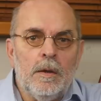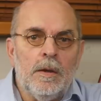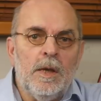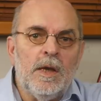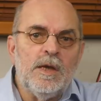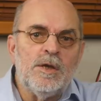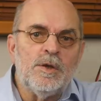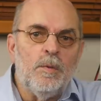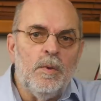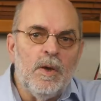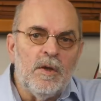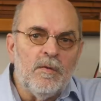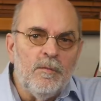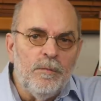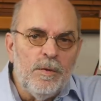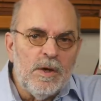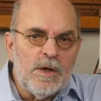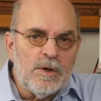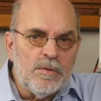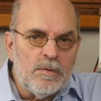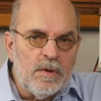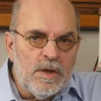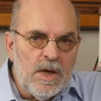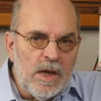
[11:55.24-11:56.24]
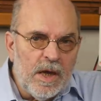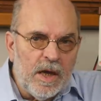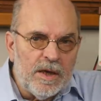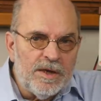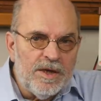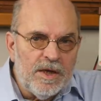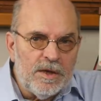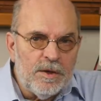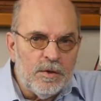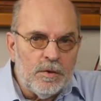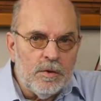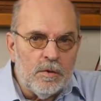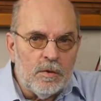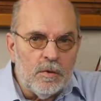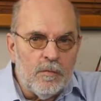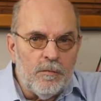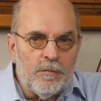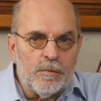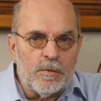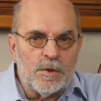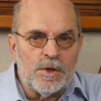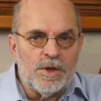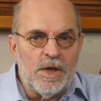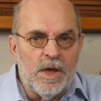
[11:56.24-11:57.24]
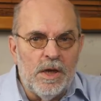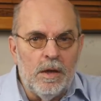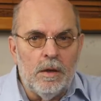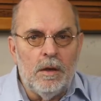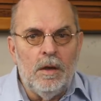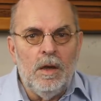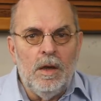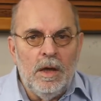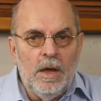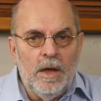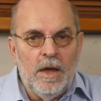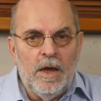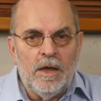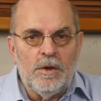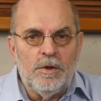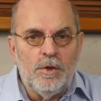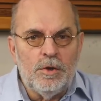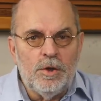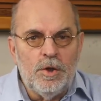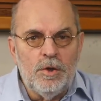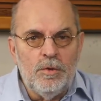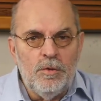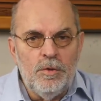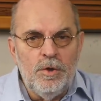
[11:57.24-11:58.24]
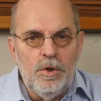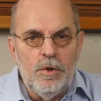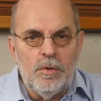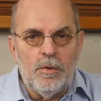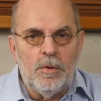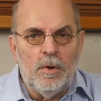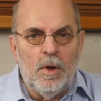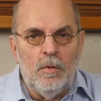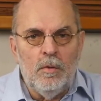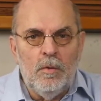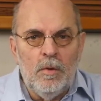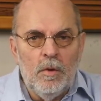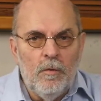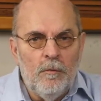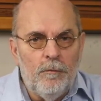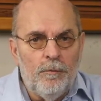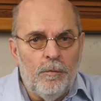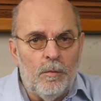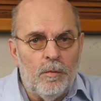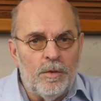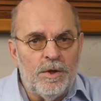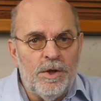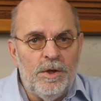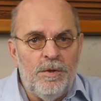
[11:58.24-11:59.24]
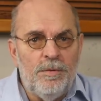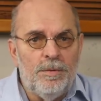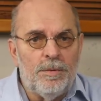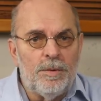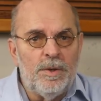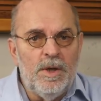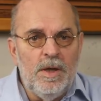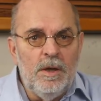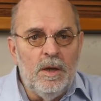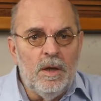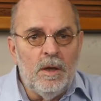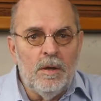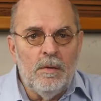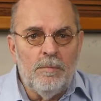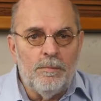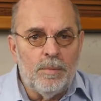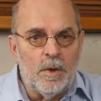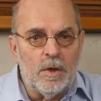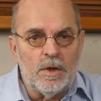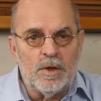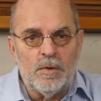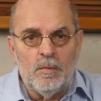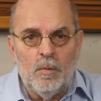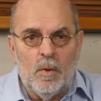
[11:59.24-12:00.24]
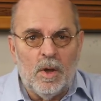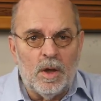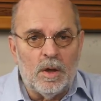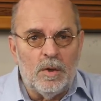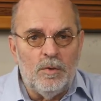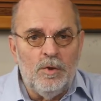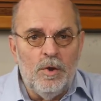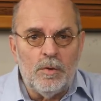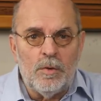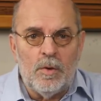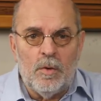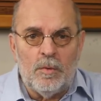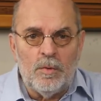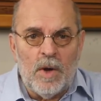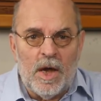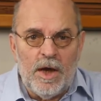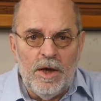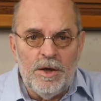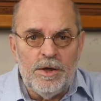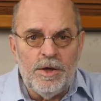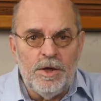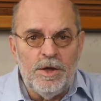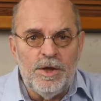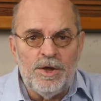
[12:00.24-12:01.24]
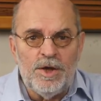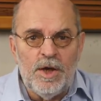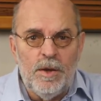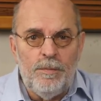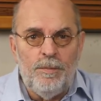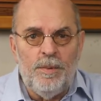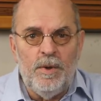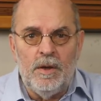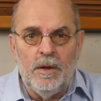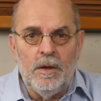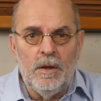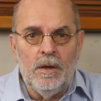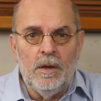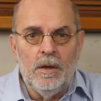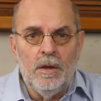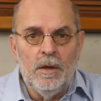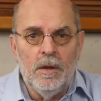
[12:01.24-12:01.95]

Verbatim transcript: There's one visually identical for sale at €2.43 plus €1.80 shipping.